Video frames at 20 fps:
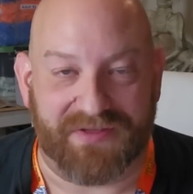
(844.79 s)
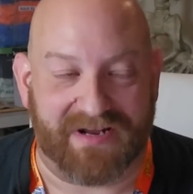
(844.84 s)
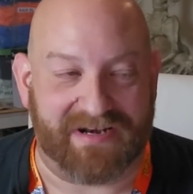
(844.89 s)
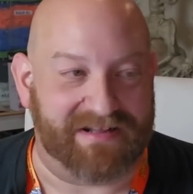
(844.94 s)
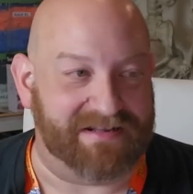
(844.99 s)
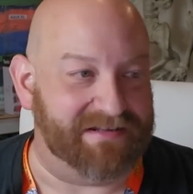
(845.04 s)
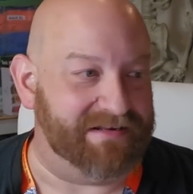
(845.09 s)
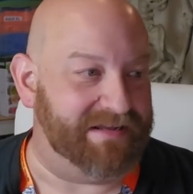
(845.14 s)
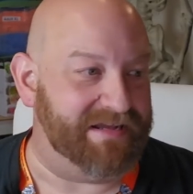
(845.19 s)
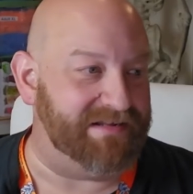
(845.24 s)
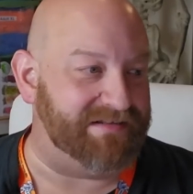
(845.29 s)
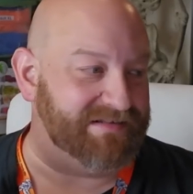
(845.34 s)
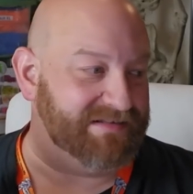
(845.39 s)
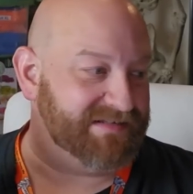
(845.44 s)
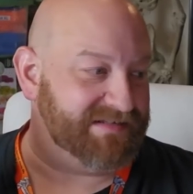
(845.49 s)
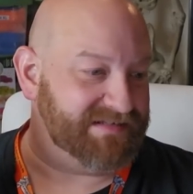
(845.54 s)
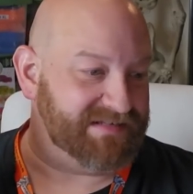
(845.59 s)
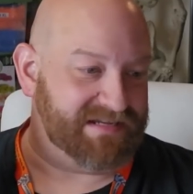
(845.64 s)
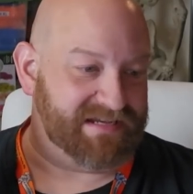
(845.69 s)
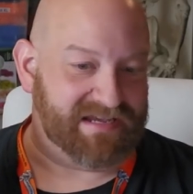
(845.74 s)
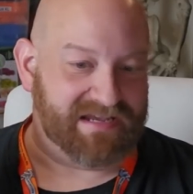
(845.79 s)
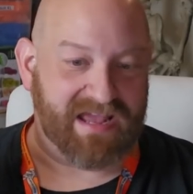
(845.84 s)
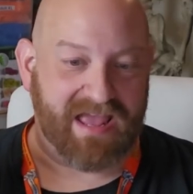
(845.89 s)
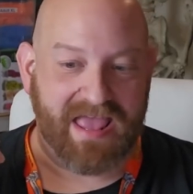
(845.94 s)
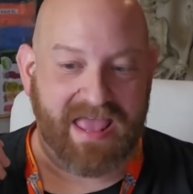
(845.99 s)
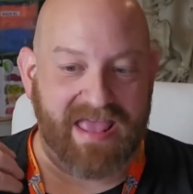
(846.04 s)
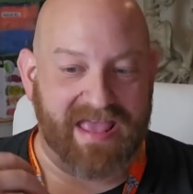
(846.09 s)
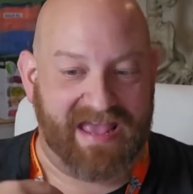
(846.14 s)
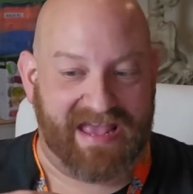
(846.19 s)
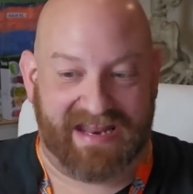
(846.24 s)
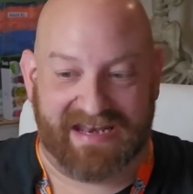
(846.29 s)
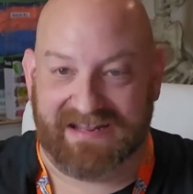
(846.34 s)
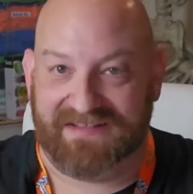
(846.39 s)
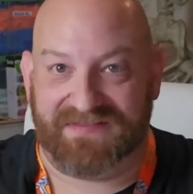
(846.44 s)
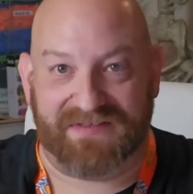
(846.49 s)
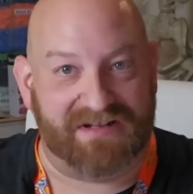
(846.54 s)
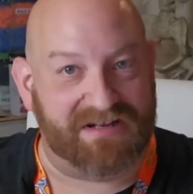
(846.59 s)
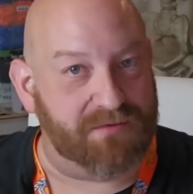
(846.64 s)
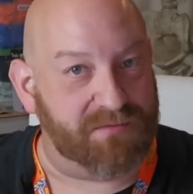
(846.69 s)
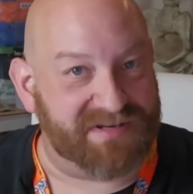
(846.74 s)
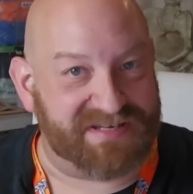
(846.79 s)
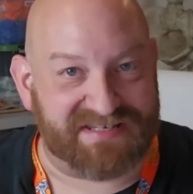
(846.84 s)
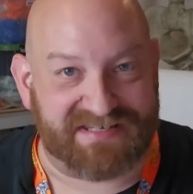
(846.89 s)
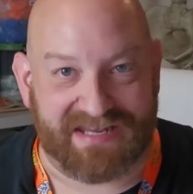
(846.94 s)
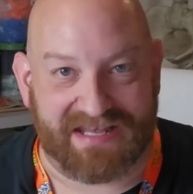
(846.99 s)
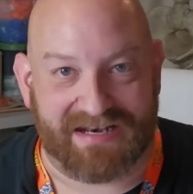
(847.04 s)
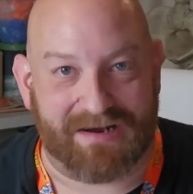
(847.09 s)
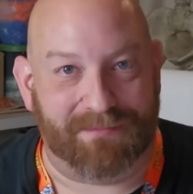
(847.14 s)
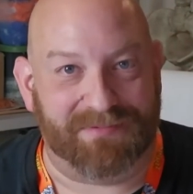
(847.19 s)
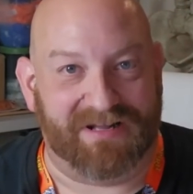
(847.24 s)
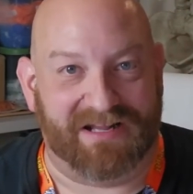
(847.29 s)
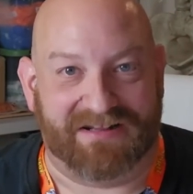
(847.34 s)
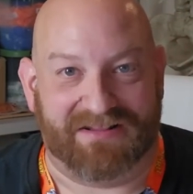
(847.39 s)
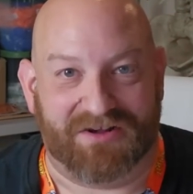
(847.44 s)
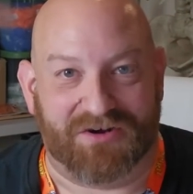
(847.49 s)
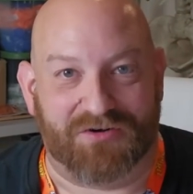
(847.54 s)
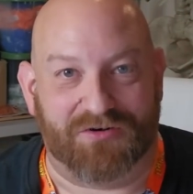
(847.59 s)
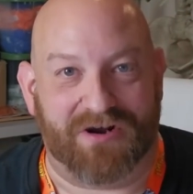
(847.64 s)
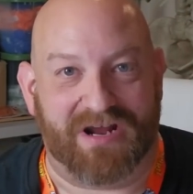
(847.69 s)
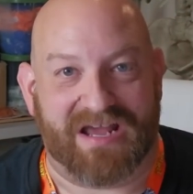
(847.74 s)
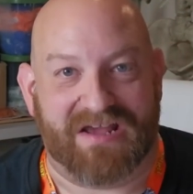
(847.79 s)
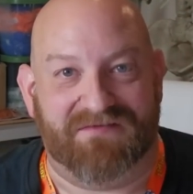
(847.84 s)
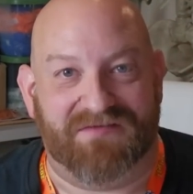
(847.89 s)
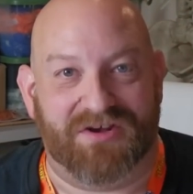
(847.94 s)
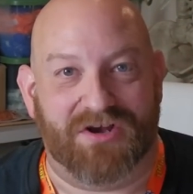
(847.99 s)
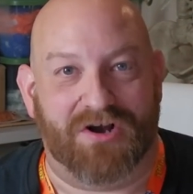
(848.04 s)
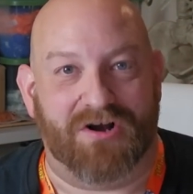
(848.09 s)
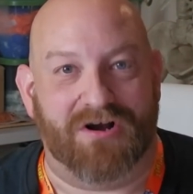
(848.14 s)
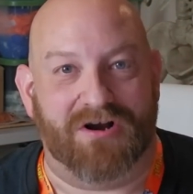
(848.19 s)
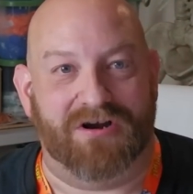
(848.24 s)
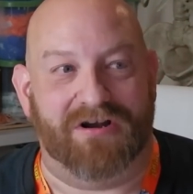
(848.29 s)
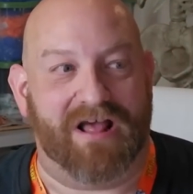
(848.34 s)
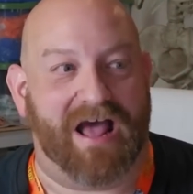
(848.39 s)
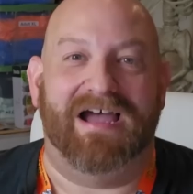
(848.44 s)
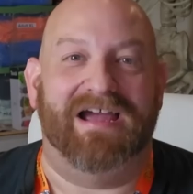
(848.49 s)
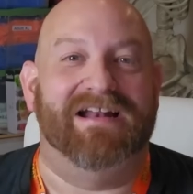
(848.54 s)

I didn't get to see anything that was set up like the graveyard.